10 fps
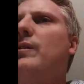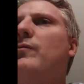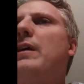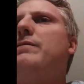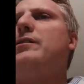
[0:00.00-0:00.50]

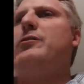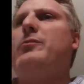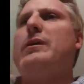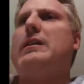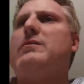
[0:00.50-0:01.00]
the
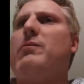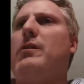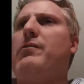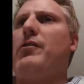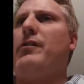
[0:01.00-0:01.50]
revenue is
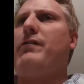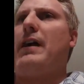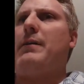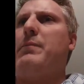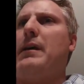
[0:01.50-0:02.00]
what,
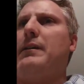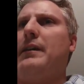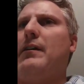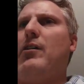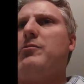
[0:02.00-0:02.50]
35
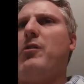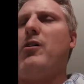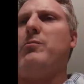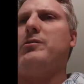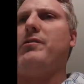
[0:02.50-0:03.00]
million,
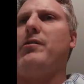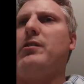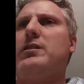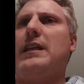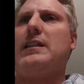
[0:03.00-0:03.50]
almost
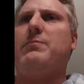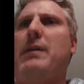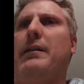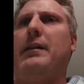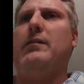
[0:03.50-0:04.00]
$36
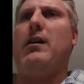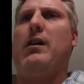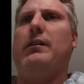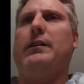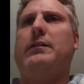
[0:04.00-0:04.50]
million.
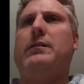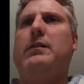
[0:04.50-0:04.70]
Of